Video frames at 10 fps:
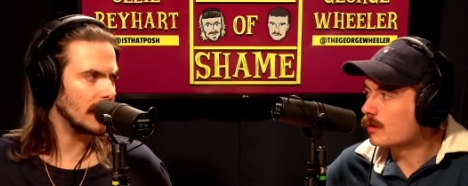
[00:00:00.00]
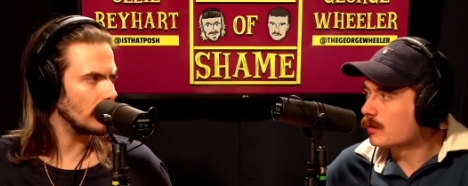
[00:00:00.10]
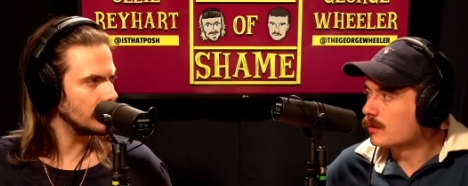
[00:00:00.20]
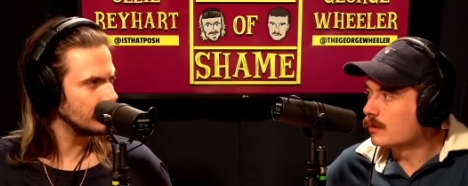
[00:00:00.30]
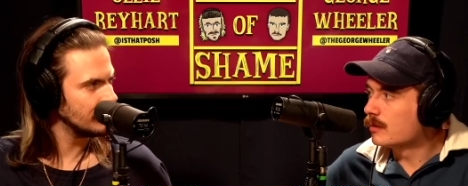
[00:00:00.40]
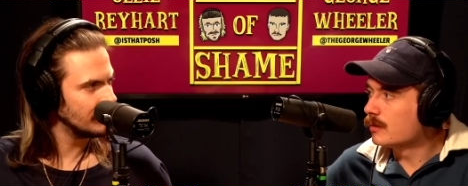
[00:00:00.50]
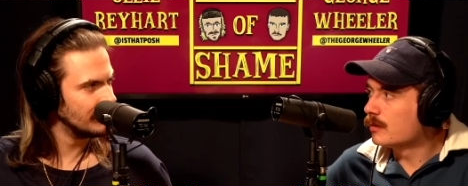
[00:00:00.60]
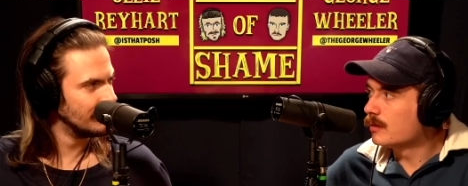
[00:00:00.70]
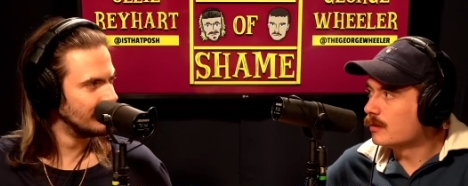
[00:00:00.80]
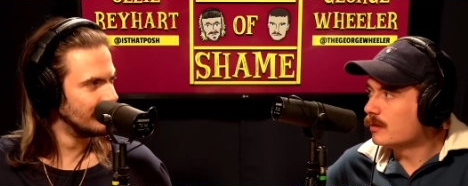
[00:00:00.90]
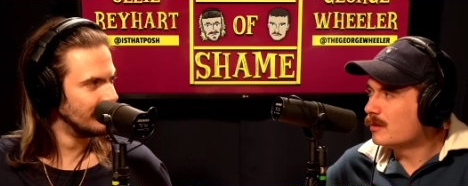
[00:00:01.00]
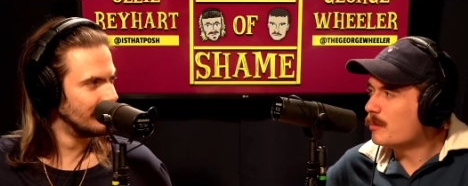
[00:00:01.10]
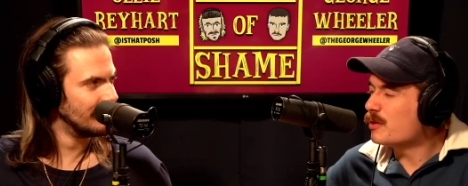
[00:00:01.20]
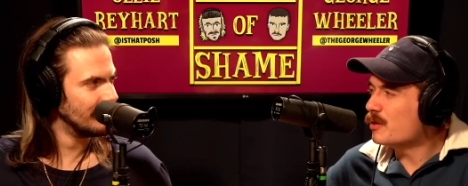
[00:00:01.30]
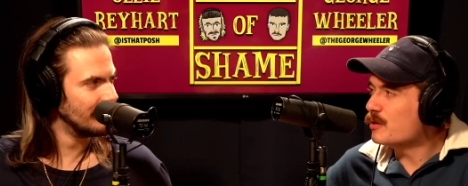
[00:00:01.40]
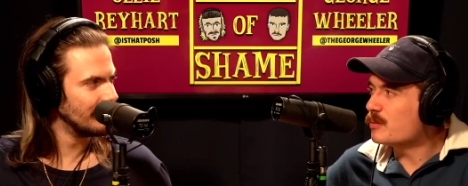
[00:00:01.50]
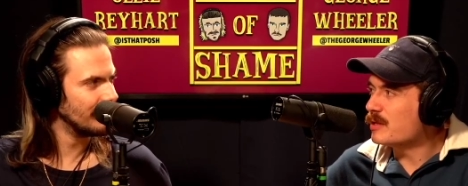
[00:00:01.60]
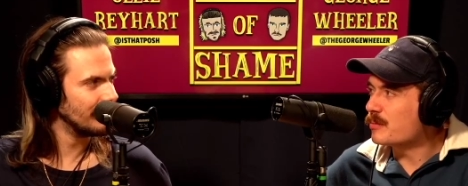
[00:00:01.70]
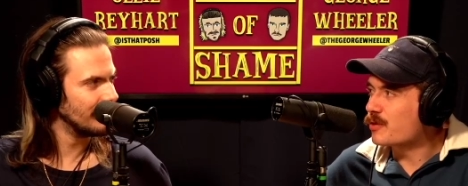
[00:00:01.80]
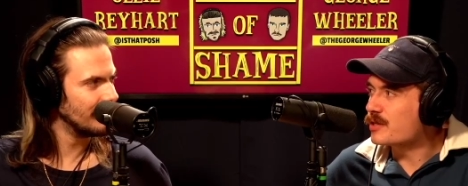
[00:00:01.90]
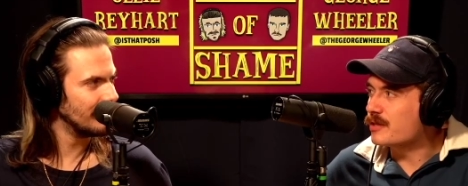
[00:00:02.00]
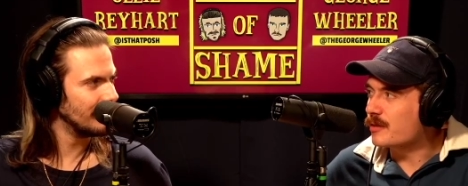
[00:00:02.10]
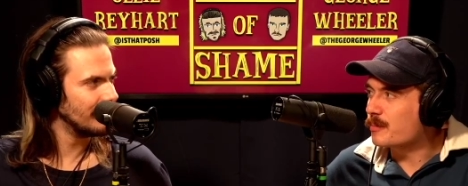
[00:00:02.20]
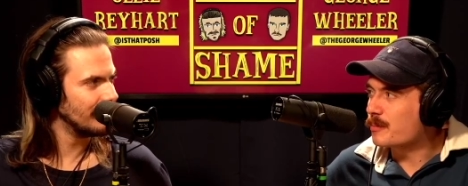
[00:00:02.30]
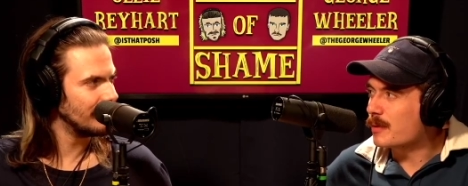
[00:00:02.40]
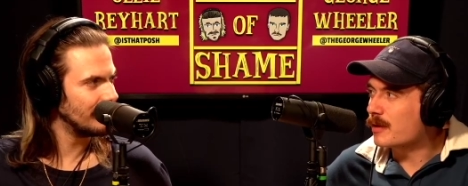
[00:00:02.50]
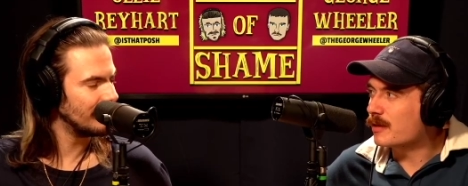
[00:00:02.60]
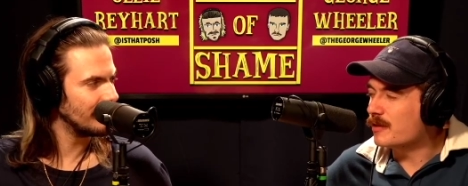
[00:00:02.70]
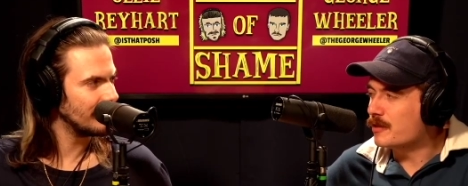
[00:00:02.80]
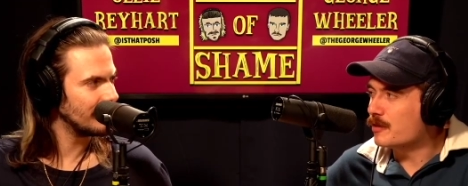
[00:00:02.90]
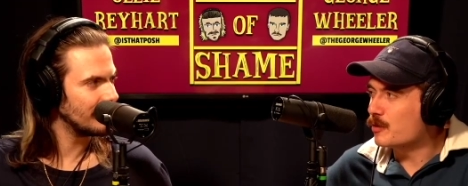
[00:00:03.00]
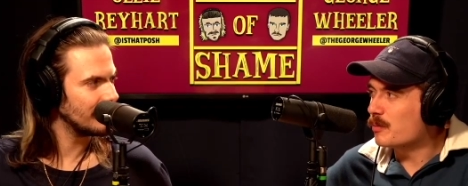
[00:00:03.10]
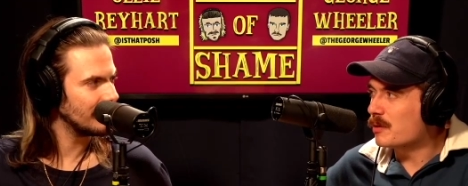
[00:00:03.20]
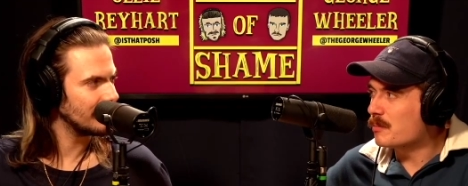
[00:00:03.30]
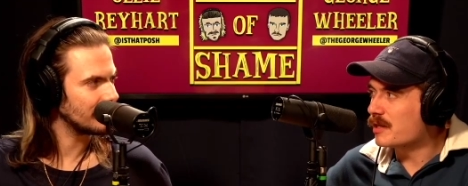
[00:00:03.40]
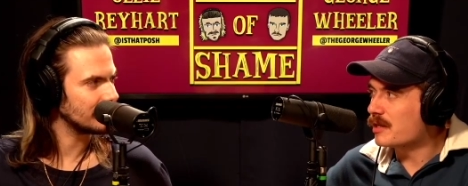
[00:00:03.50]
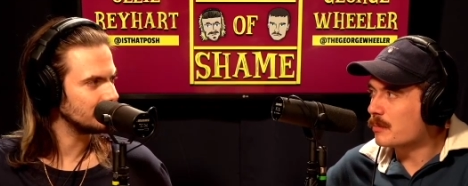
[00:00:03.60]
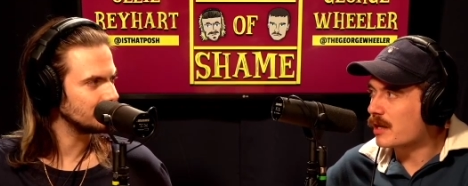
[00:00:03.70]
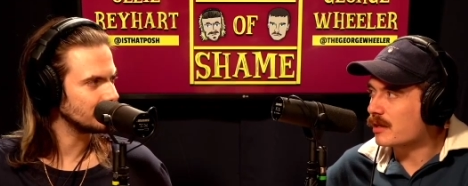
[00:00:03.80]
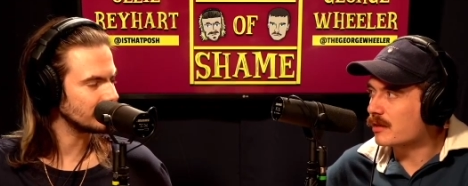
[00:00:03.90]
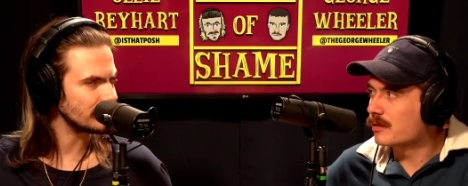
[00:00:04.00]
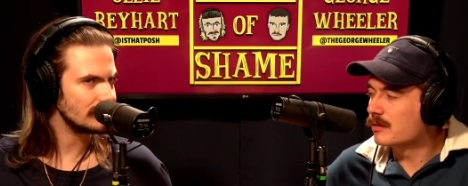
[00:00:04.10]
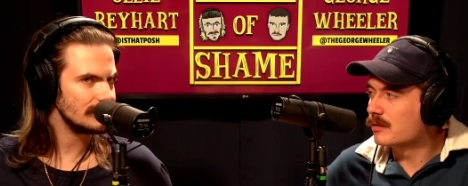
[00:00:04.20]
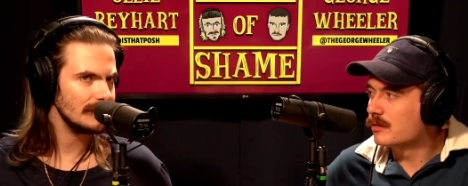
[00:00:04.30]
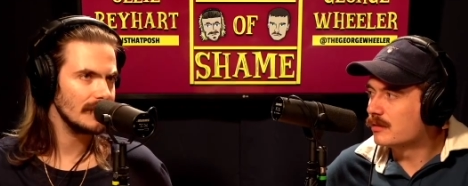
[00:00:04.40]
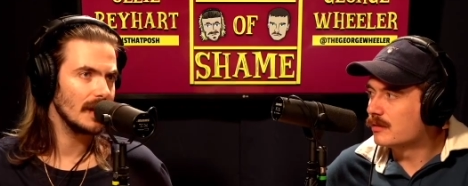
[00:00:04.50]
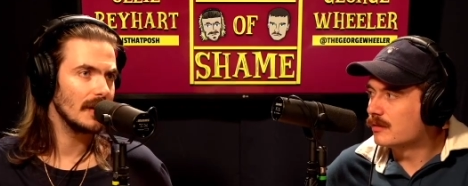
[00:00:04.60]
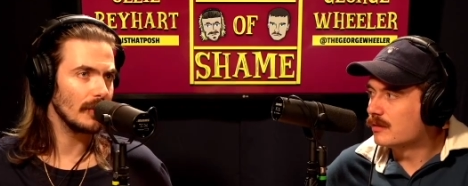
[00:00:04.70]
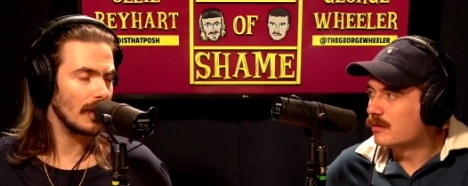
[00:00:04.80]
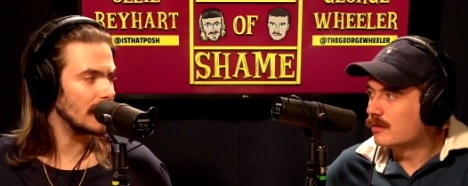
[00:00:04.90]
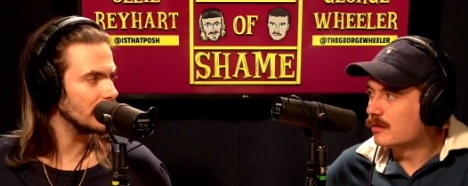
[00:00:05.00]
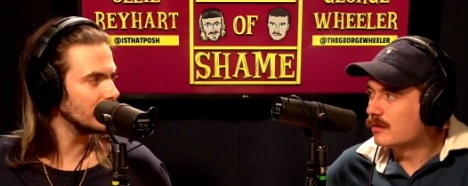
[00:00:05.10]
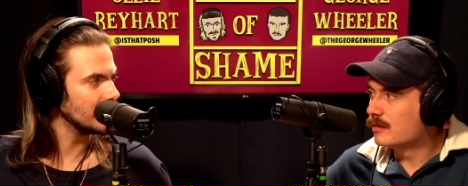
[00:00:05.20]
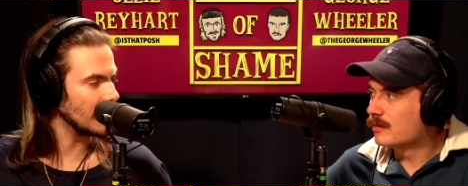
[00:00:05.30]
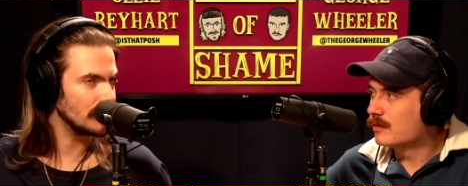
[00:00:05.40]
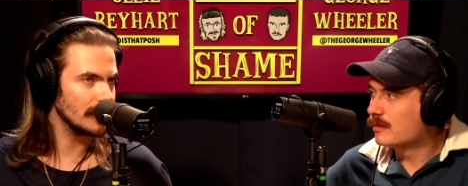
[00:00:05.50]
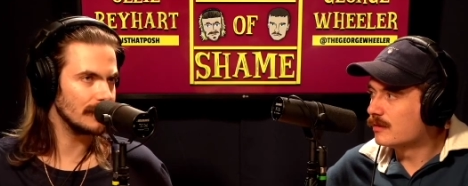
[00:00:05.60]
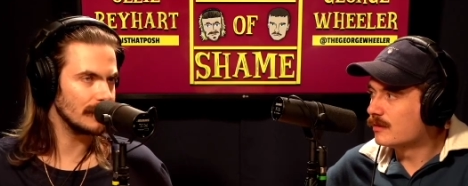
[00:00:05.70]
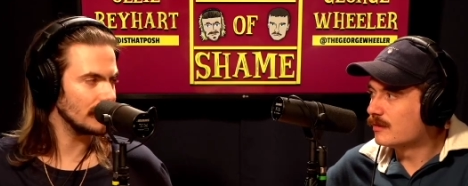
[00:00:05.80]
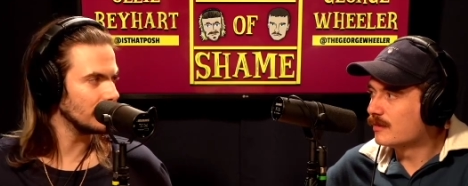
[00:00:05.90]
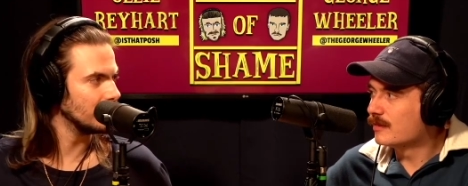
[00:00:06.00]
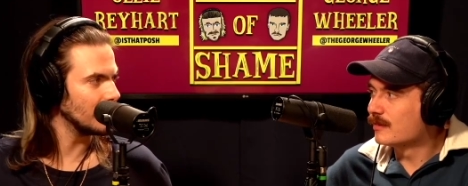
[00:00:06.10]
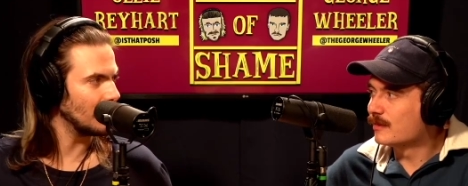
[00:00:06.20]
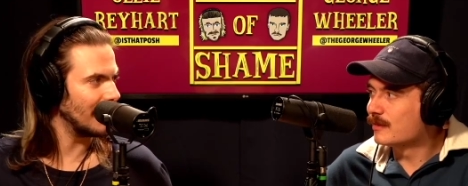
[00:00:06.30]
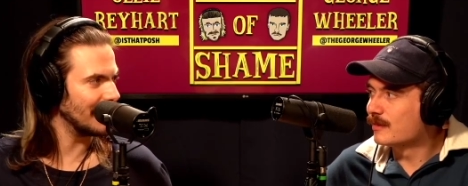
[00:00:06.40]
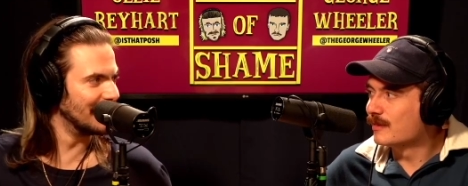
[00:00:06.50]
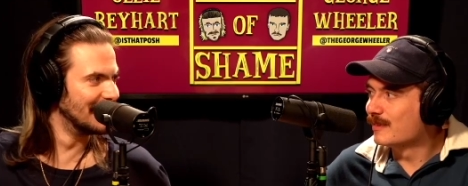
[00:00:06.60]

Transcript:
Speaker 1: heroin. Yeah, but you used to be the president. and you got a bit of money in the bank. Right. So I'm good
Speaker 2: for a while.